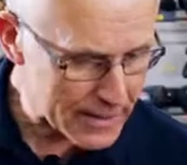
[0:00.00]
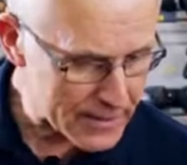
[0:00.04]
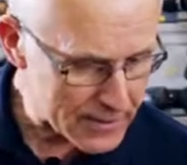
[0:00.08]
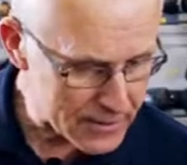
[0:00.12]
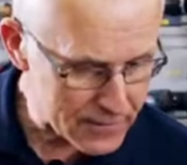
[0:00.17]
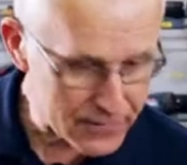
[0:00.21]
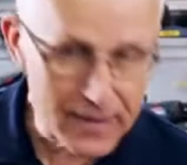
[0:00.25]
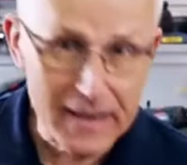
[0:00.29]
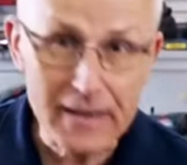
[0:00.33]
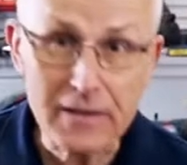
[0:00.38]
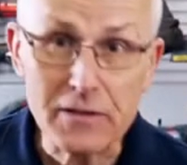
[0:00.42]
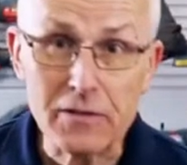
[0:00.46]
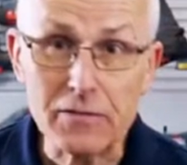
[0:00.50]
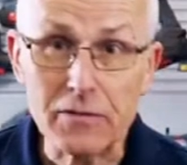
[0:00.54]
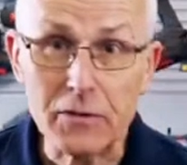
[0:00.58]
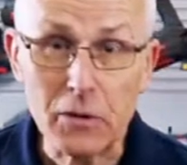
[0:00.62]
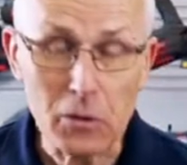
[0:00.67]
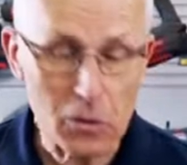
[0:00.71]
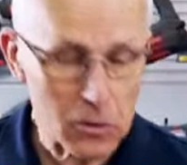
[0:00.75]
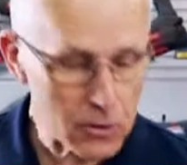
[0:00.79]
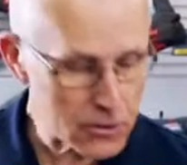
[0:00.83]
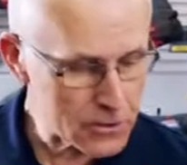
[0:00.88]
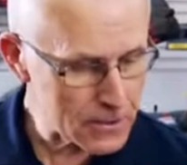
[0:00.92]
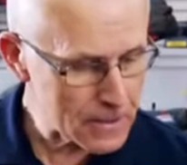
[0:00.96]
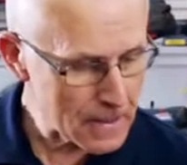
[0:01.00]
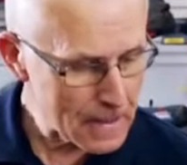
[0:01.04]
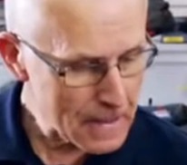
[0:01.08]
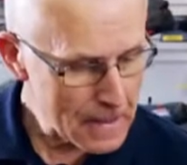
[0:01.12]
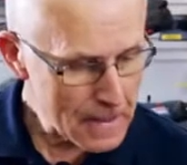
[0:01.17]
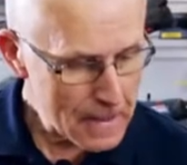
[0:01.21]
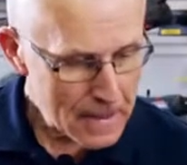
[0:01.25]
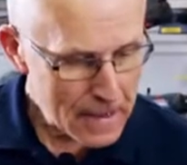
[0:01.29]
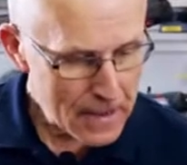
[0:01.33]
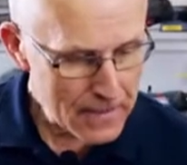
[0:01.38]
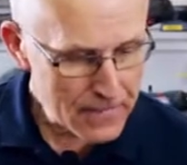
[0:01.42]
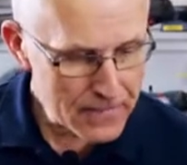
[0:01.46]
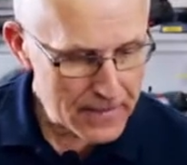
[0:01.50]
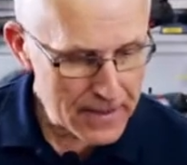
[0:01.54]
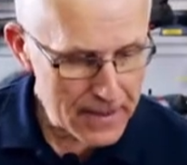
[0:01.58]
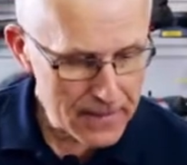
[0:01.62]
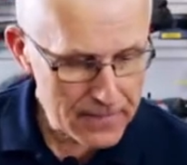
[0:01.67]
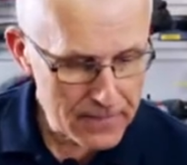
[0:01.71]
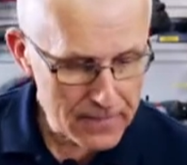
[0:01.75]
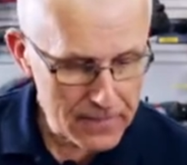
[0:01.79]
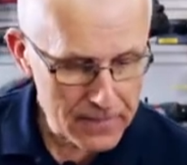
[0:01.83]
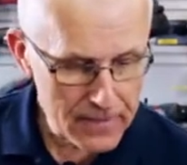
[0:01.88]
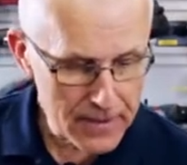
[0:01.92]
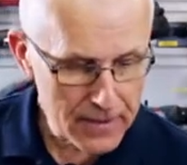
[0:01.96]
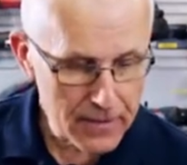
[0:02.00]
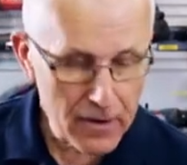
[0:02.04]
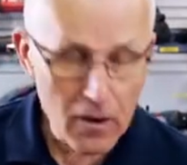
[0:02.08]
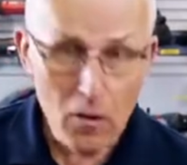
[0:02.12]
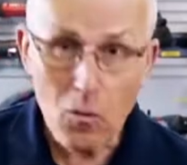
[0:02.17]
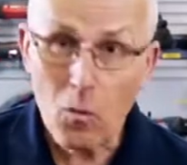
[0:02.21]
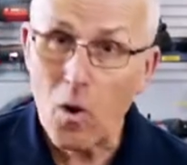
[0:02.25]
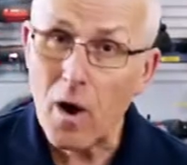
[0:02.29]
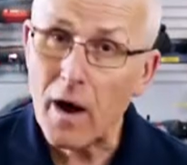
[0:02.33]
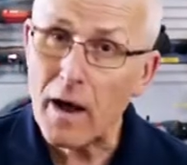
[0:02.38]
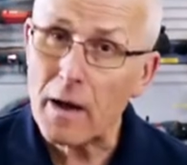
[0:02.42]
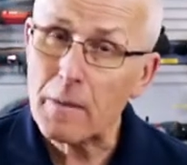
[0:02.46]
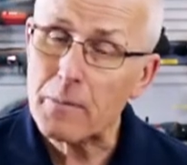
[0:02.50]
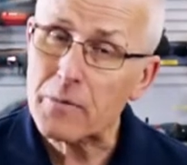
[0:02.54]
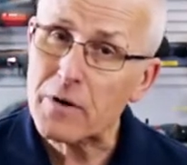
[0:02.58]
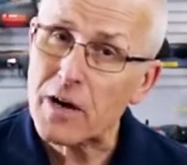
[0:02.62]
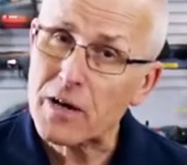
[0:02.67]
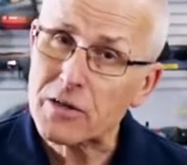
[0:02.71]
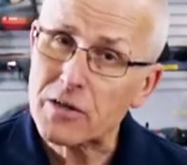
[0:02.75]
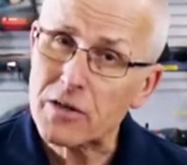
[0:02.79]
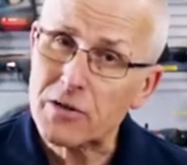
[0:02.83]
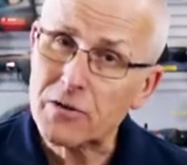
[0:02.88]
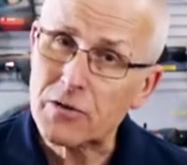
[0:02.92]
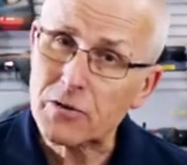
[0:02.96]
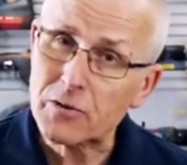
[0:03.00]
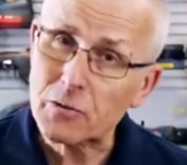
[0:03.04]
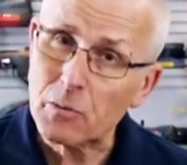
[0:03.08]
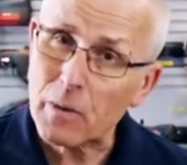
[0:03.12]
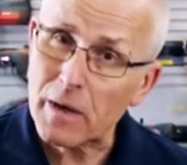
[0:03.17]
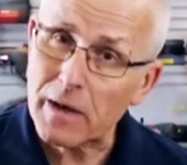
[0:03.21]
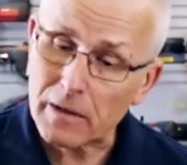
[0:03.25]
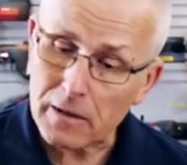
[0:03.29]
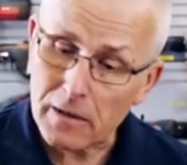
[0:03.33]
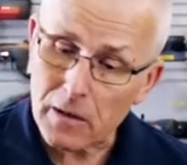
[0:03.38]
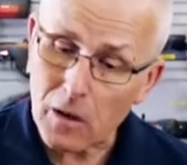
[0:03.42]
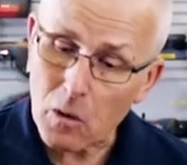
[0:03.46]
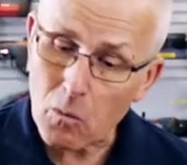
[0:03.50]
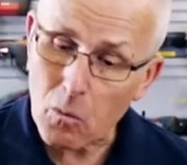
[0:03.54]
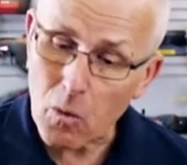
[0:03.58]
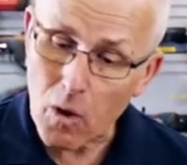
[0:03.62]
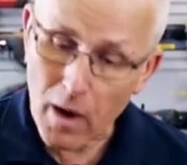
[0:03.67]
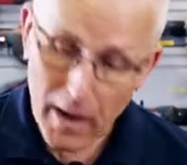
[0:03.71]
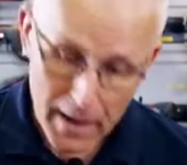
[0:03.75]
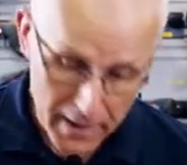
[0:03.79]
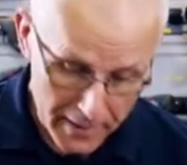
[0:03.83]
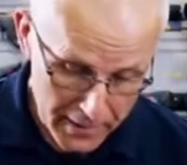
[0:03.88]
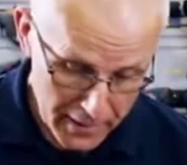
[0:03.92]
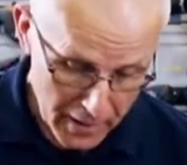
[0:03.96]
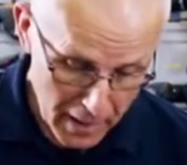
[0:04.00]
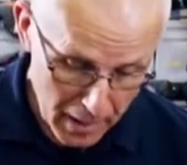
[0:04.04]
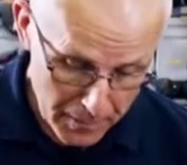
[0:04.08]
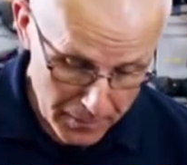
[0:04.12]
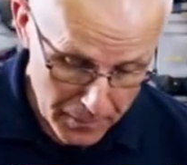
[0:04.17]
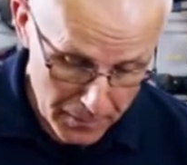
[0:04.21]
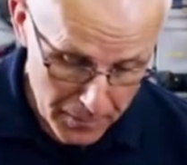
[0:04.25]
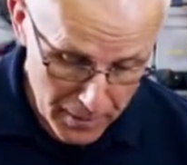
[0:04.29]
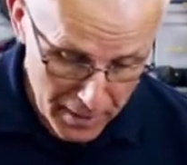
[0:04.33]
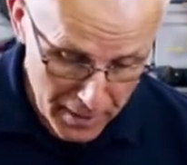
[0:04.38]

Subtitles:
interface, of course, and then there are wire brushes as well. A wire cup